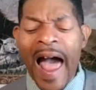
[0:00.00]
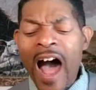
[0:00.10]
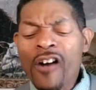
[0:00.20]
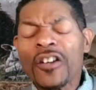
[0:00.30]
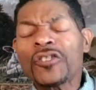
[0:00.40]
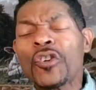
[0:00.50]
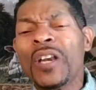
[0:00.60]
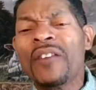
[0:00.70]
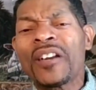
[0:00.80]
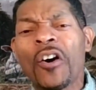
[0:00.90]
How could you
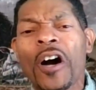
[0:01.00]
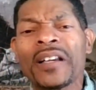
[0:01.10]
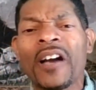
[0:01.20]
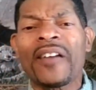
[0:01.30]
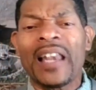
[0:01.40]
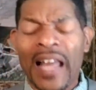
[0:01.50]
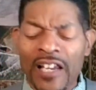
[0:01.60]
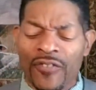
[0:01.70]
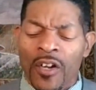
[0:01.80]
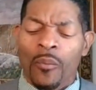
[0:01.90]
live an ordinary
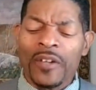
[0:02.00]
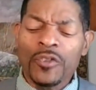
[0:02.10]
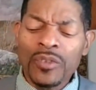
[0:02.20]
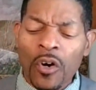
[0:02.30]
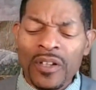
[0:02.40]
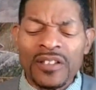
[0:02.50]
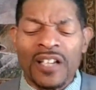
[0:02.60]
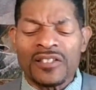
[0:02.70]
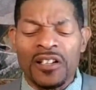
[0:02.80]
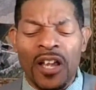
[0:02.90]
life when you know that
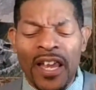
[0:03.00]
there's an